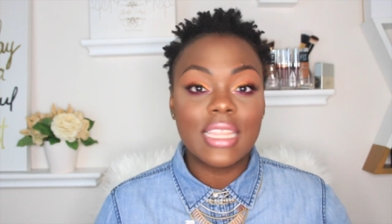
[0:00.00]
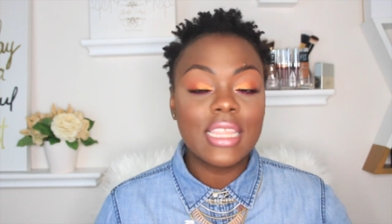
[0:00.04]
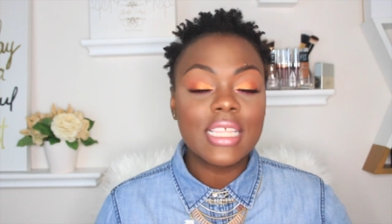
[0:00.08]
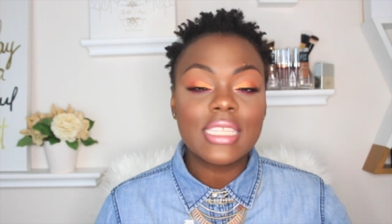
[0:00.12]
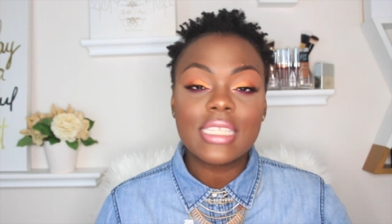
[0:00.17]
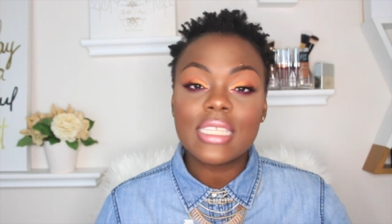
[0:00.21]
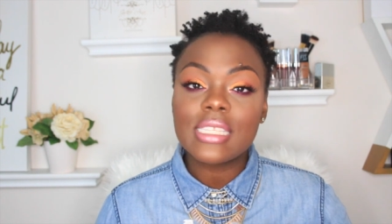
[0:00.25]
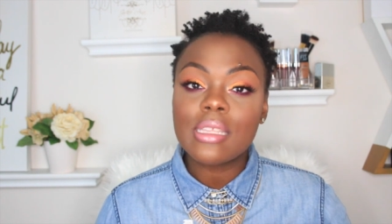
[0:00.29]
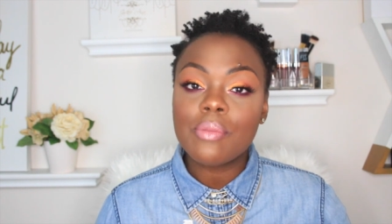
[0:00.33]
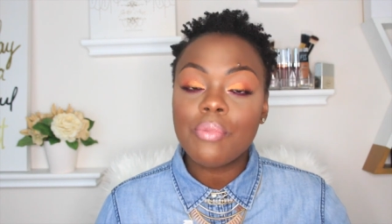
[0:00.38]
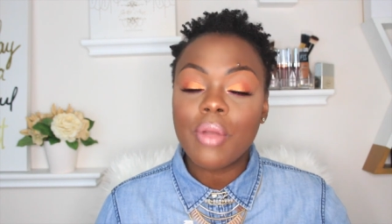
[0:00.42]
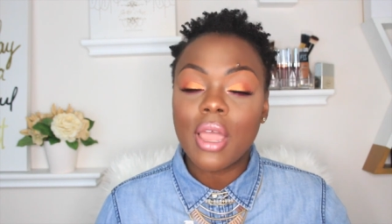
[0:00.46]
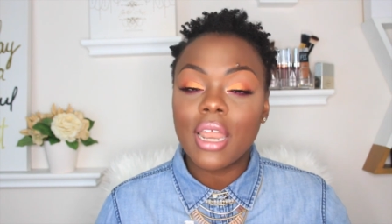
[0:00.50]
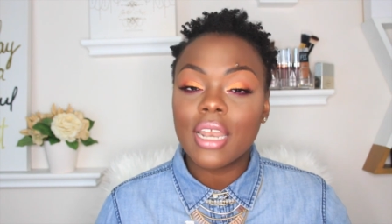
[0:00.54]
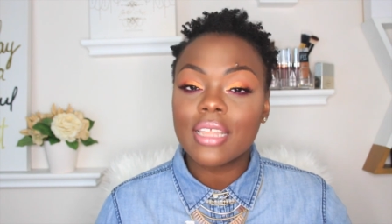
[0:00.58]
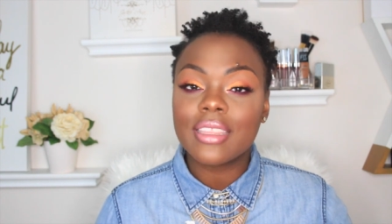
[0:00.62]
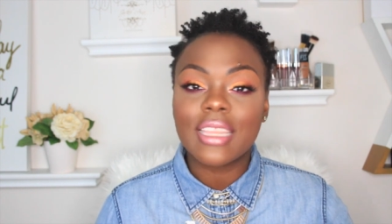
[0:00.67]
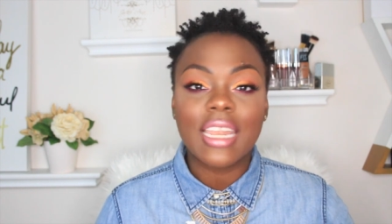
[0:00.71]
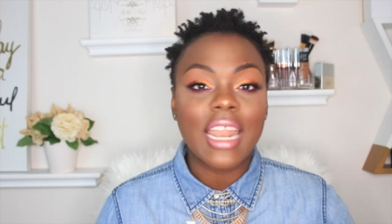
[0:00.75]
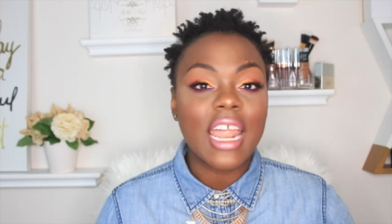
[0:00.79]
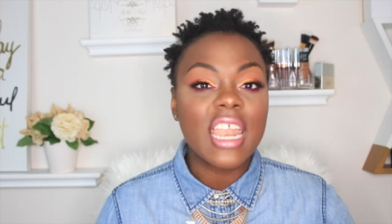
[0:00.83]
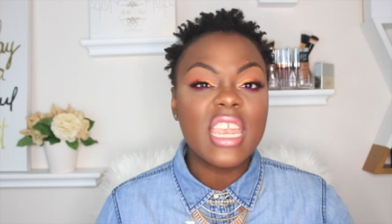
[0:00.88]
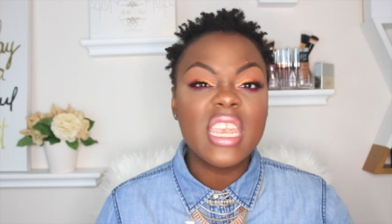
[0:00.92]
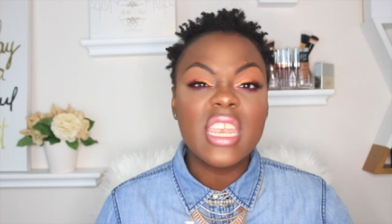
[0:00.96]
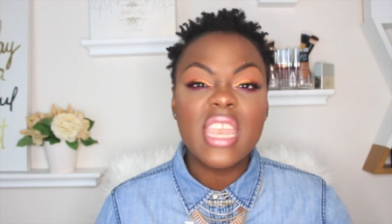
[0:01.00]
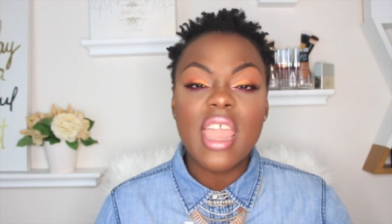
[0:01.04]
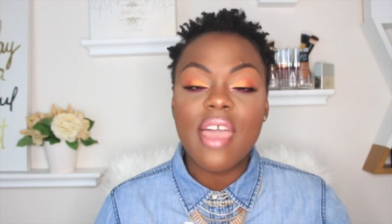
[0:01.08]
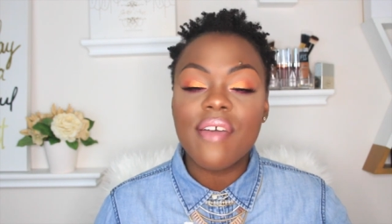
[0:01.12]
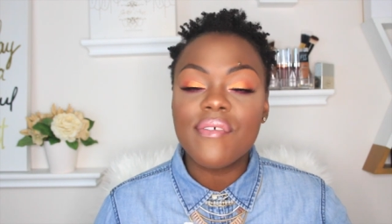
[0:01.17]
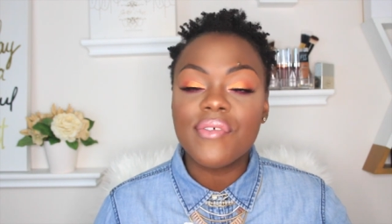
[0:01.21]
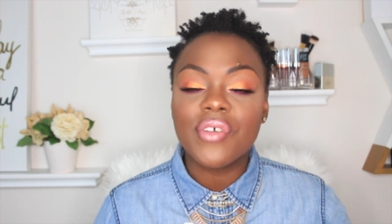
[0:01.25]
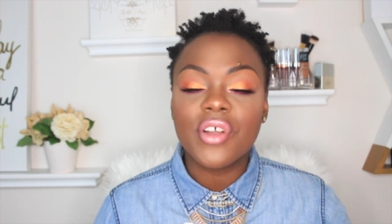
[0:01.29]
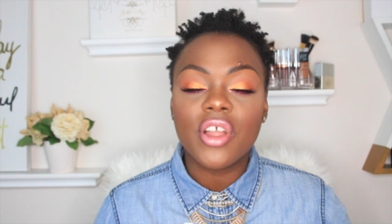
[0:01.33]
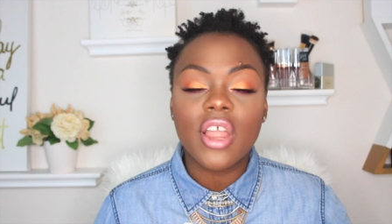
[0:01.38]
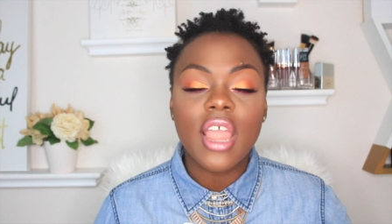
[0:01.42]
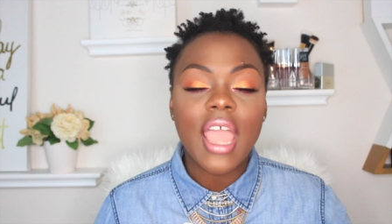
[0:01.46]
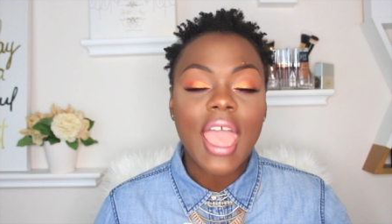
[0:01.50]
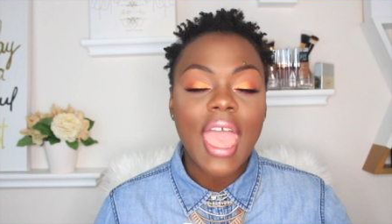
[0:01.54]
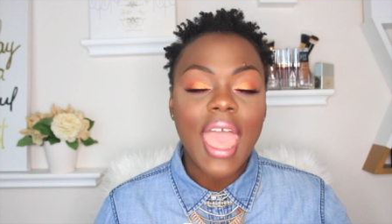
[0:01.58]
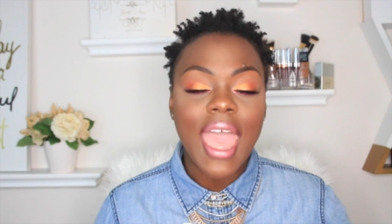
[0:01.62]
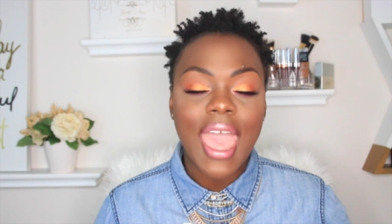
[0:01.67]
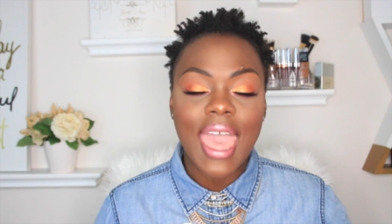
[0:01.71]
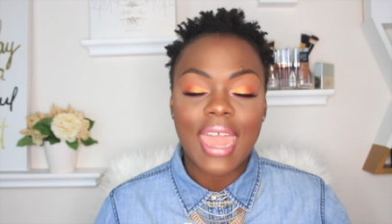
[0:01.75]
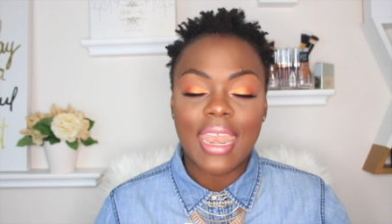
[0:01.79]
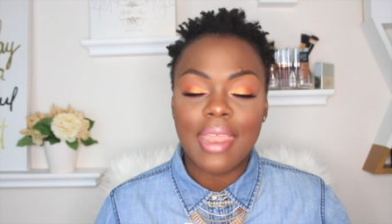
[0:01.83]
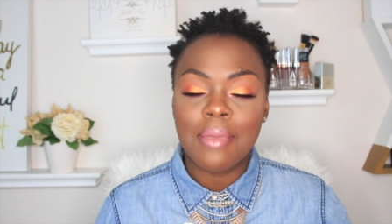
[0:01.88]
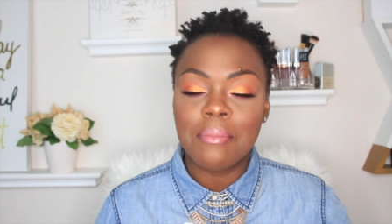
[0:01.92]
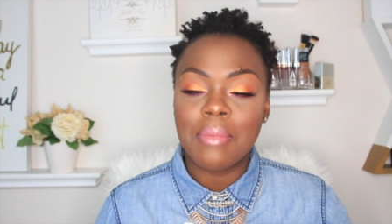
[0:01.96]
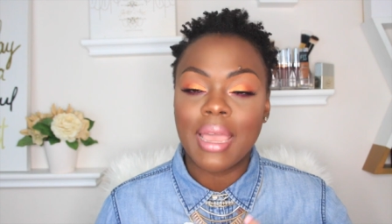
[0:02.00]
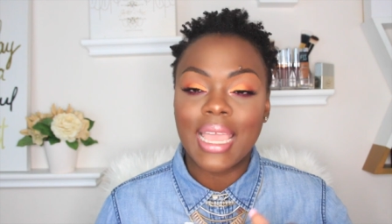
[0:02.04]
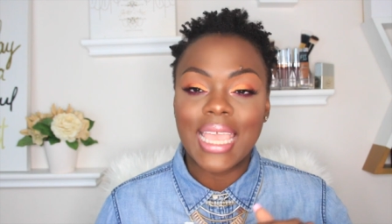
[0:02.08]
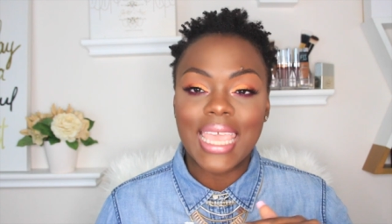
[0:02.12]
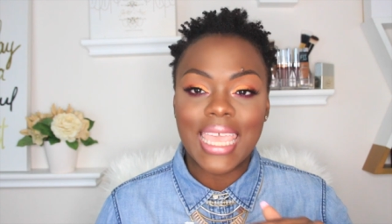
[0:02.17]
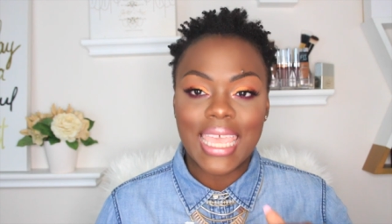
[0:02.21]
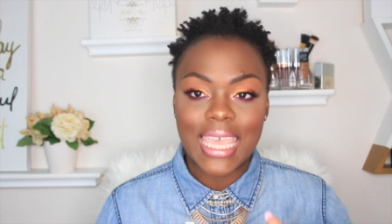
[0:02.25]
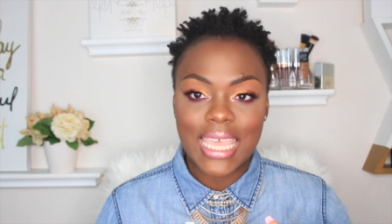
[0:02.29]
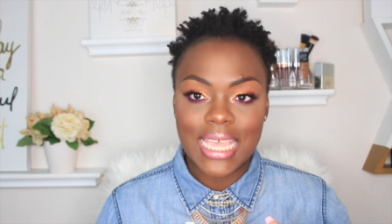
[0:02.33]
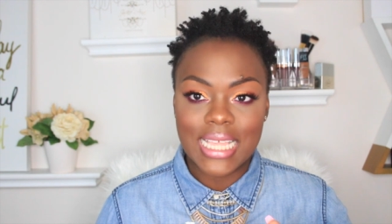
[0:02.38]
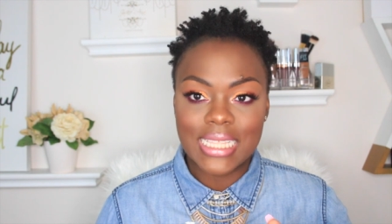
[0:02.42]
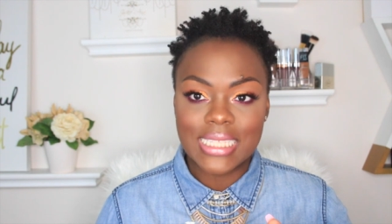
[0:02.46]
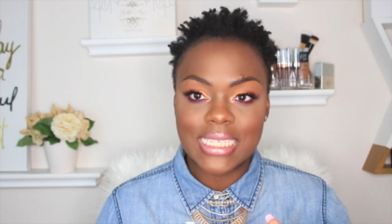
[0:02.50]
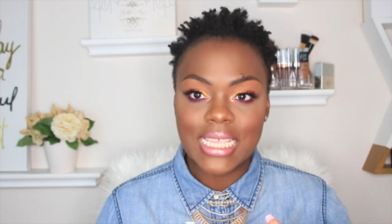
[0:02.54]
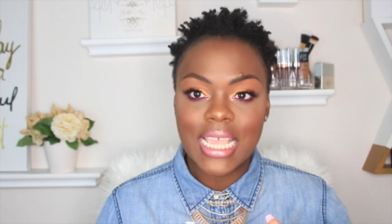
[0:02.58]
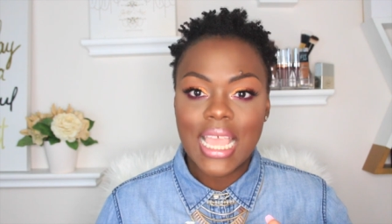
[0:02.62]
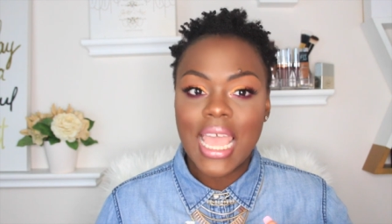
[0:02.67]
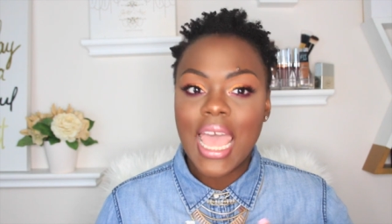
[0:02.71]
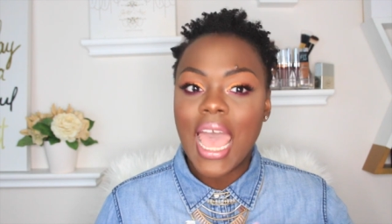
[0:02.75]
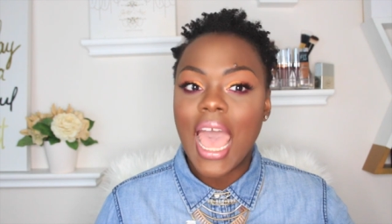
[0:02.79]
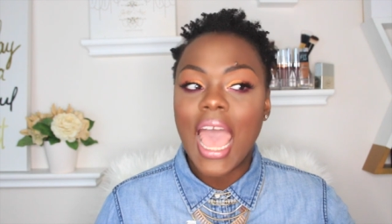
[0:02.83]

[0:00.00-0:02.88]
and this is a product that I never had in my kit.